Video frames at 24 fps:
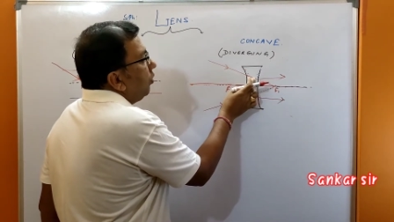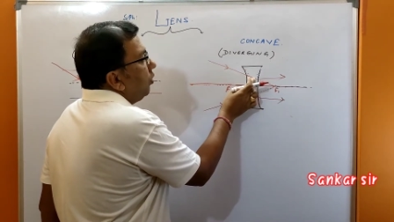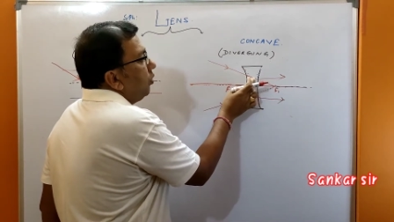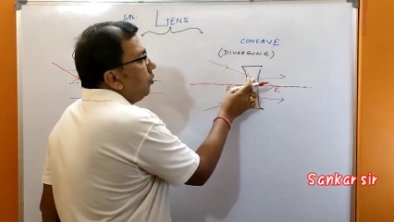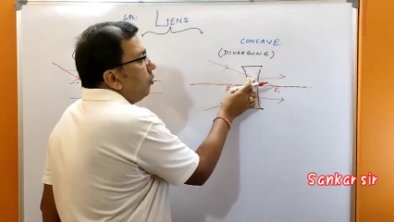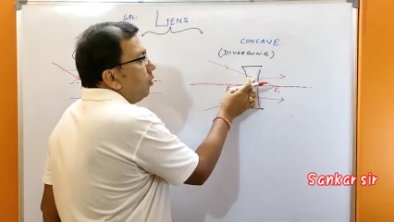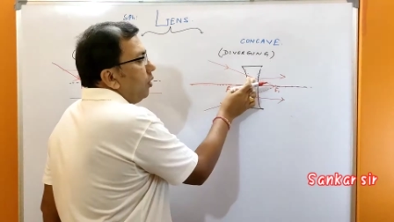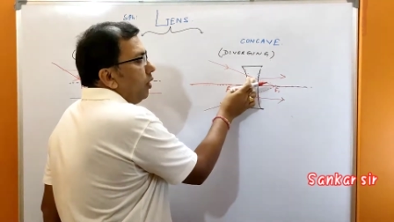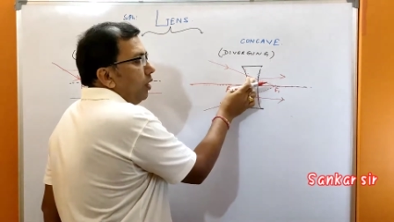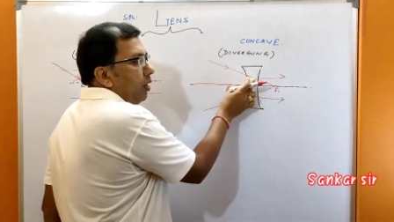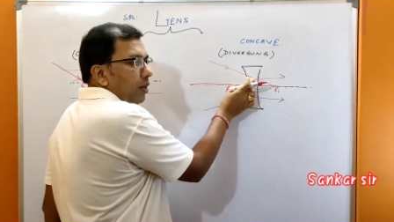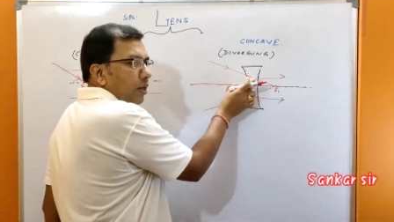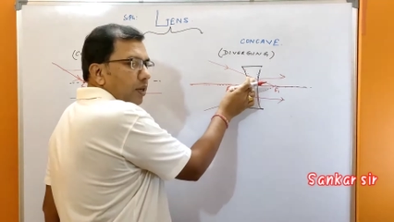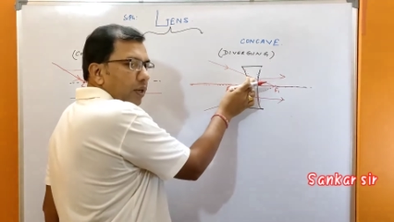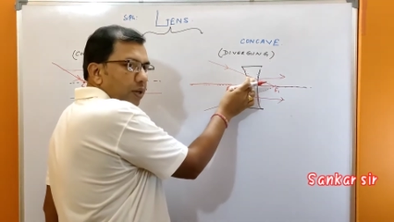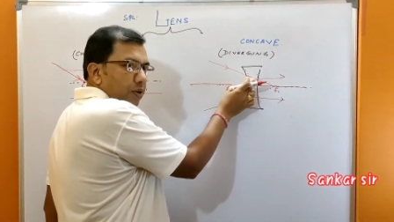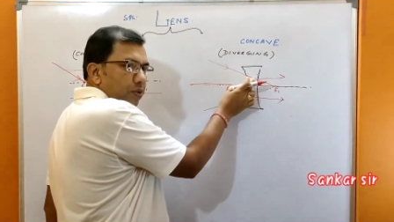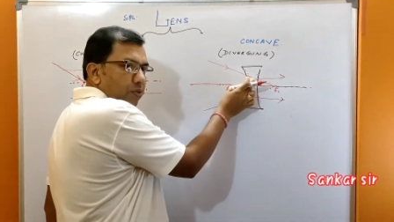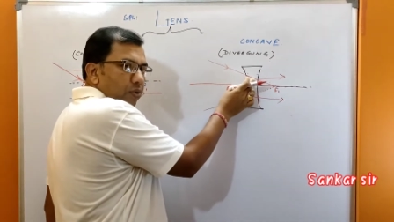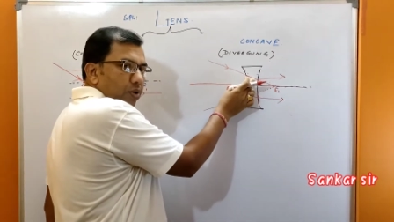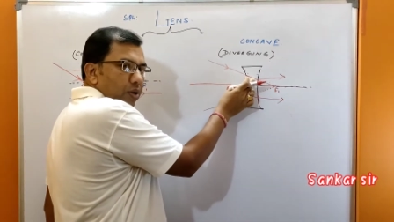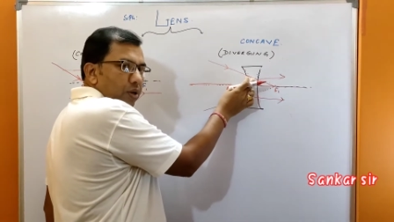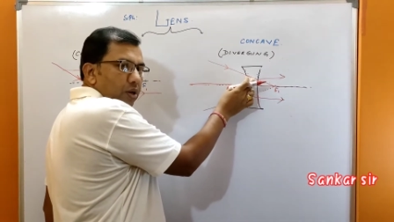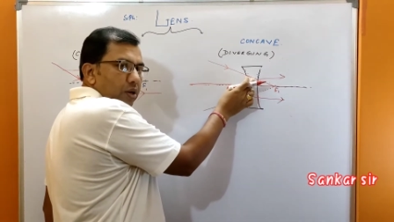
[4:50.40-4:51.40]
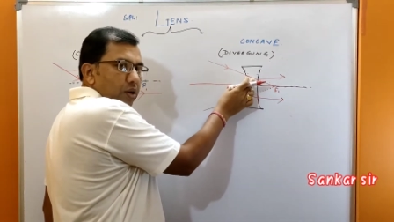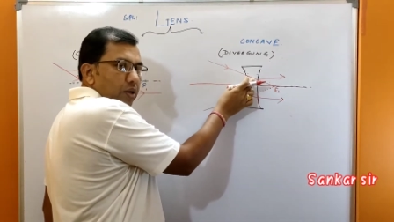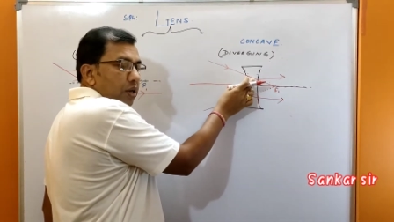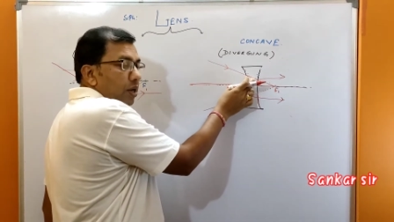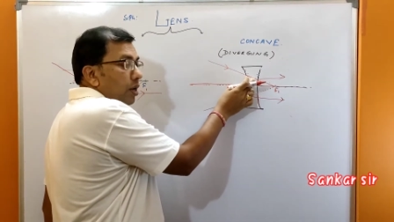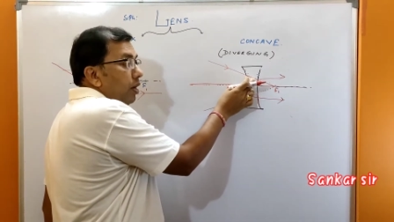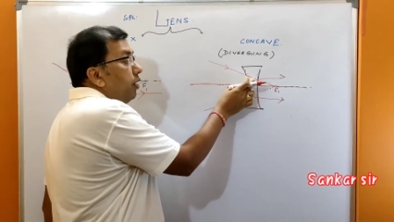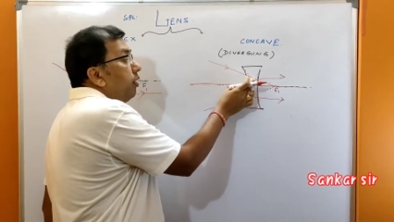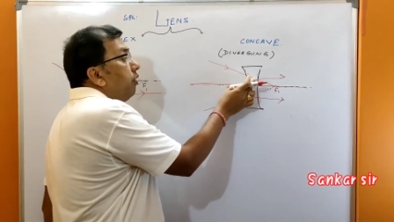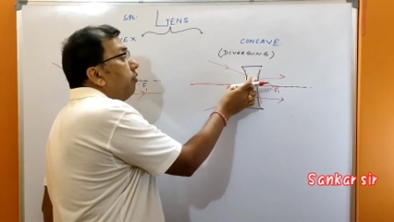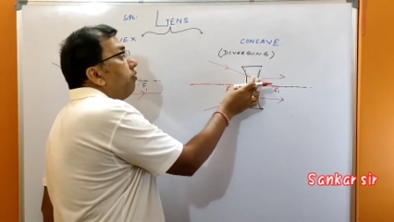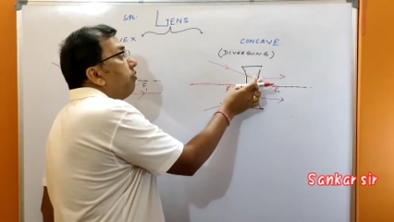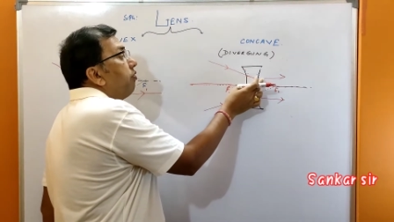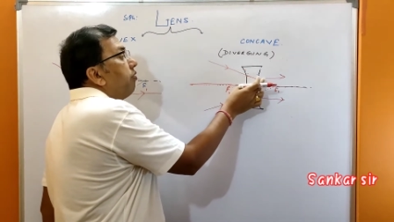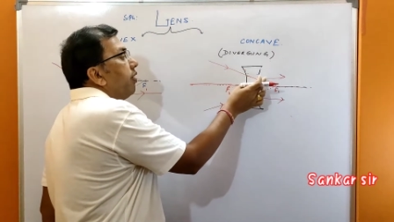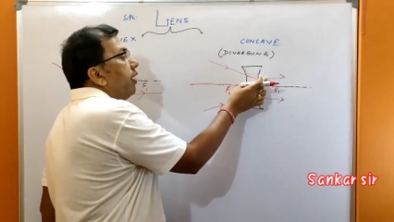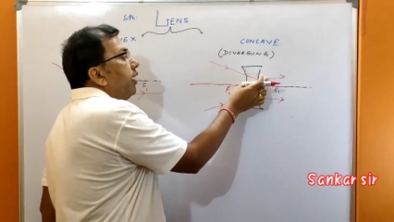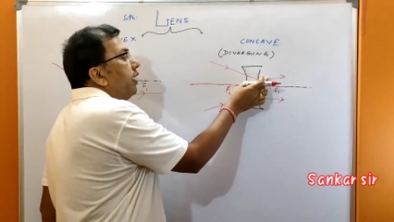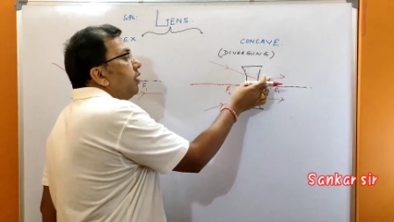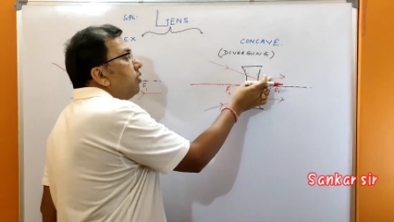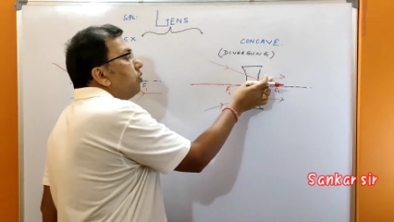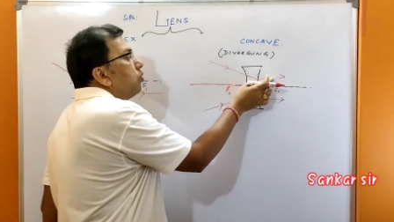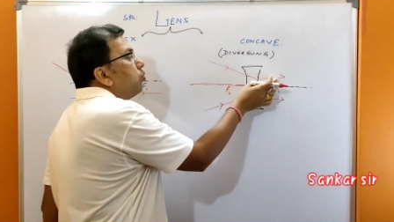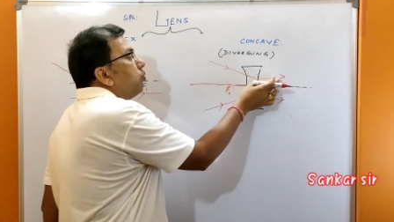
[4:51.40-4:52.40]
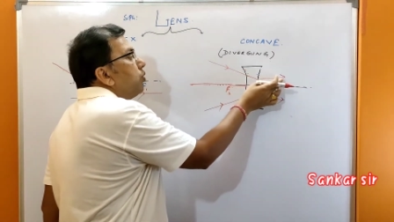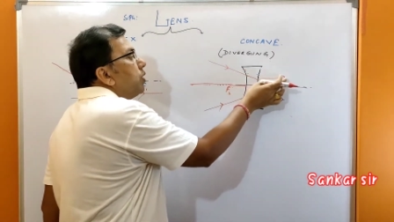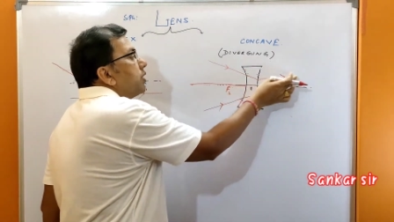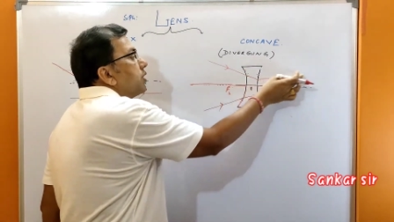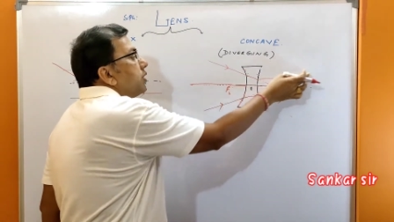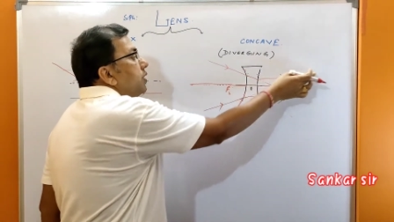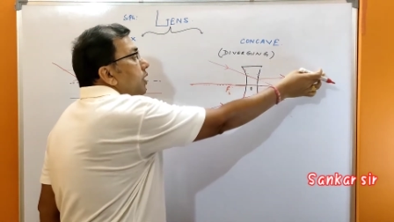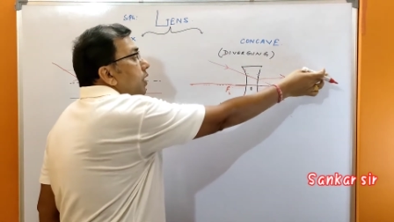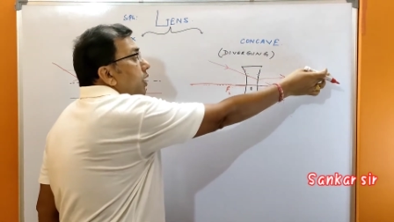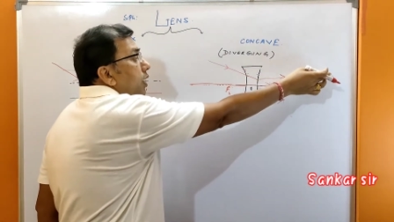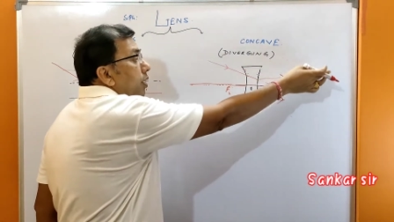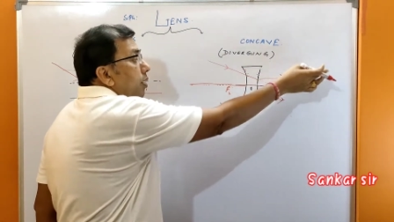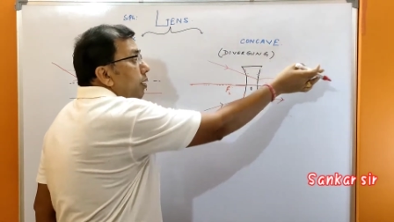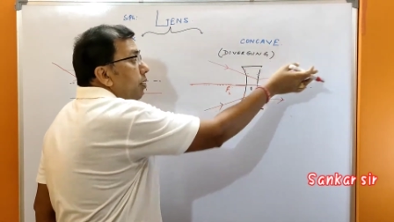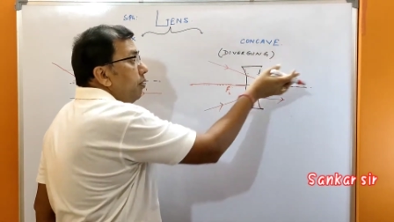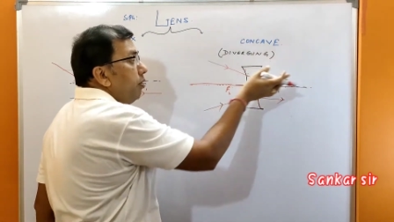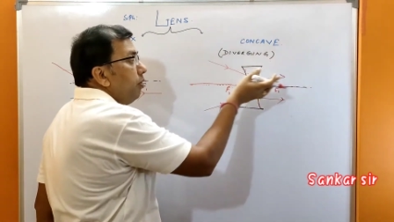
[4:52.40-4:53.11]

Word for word: it will refer towards the